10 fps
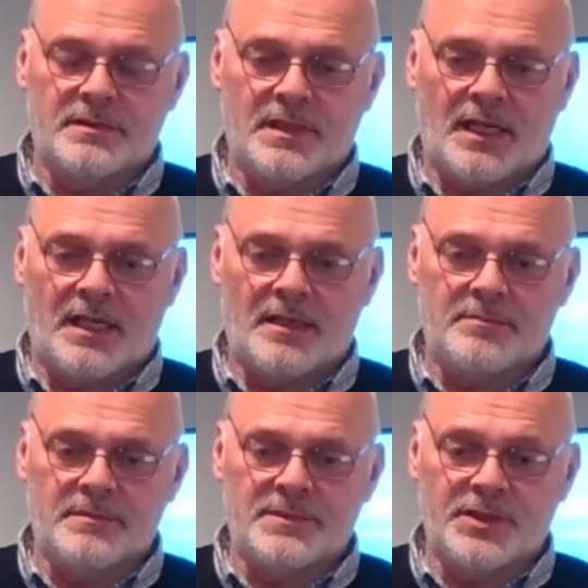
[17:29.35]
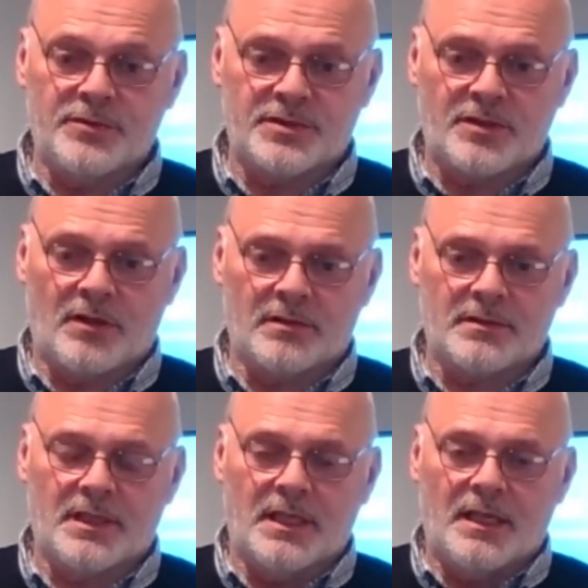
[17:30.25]
um, new stock
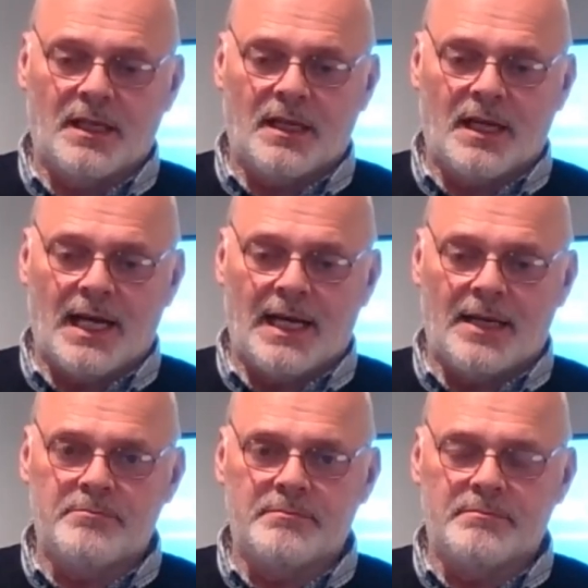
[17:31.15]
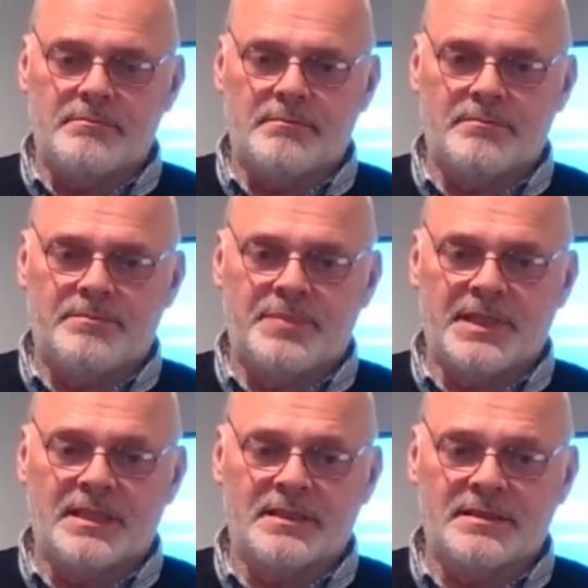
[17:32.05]
um,
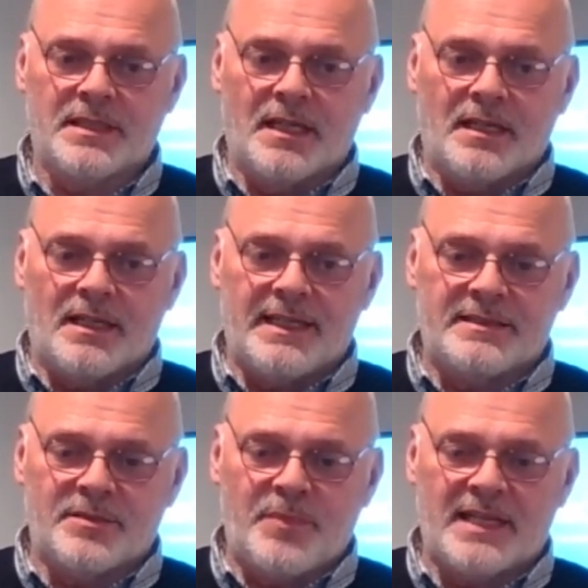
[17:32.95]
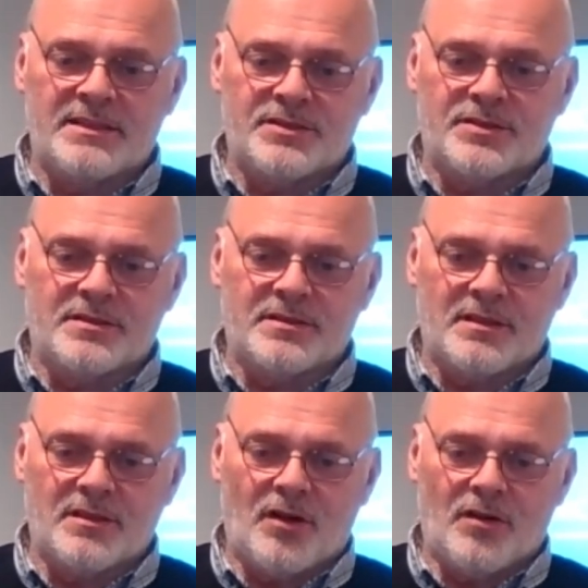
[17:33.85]
because it depends
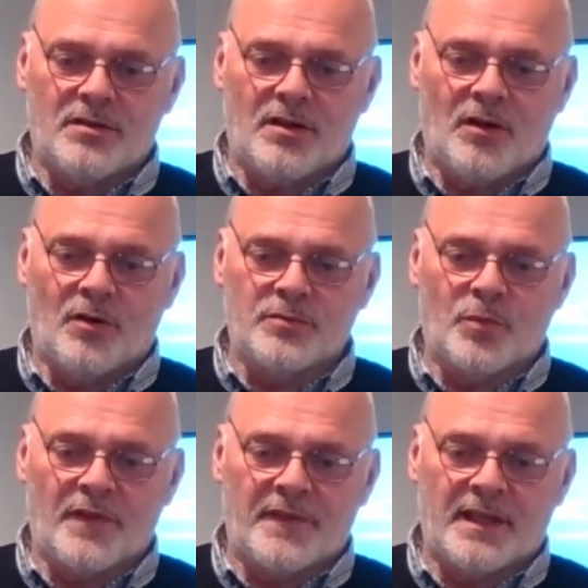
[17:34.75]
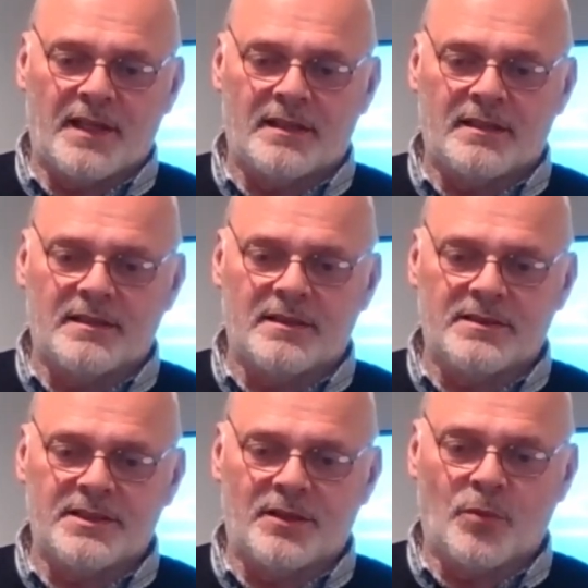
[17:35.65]
on what their
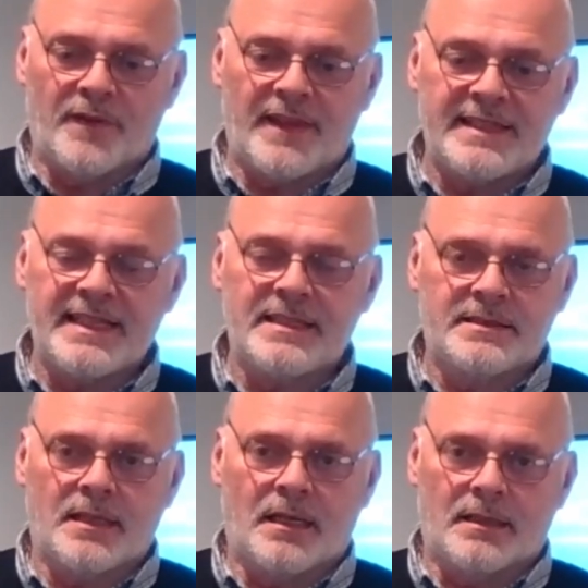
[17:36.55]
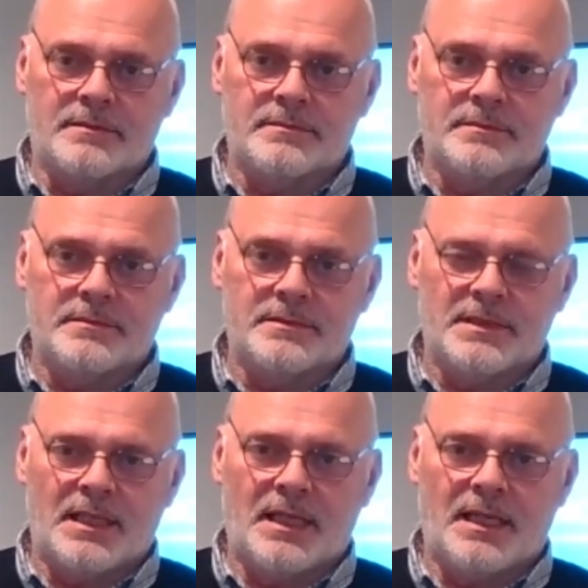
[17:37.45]
you know what their needs are
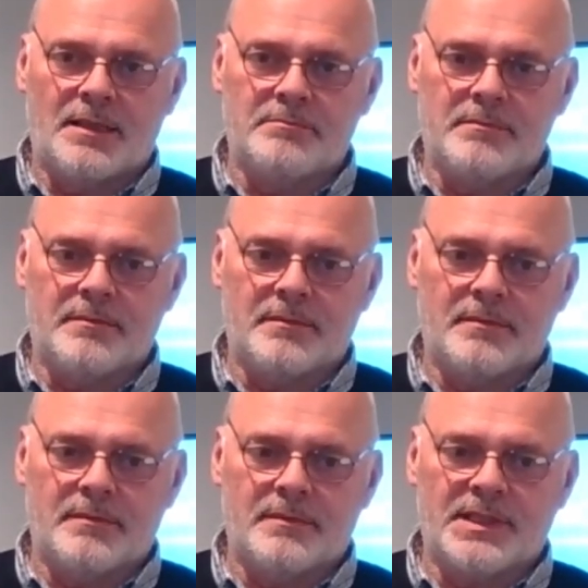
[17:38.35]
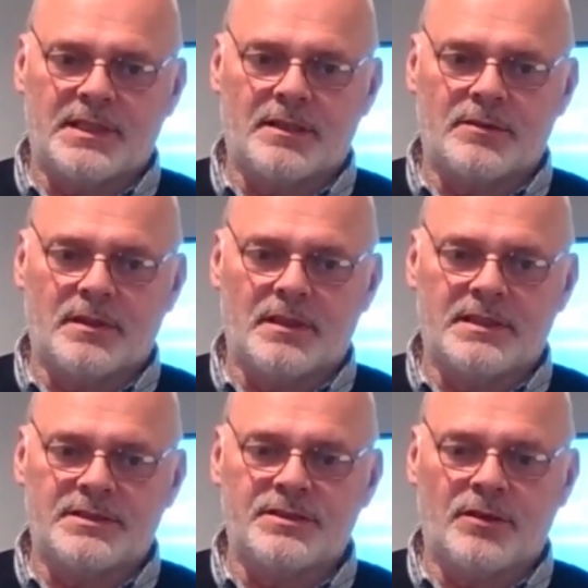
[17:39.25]
um, you know
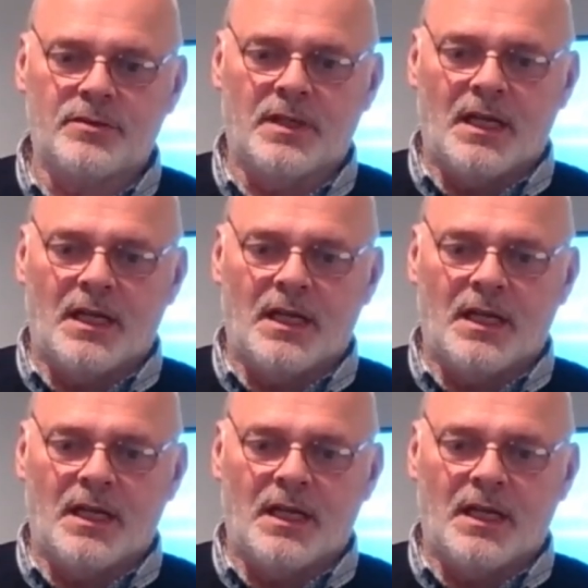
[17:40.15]
it's no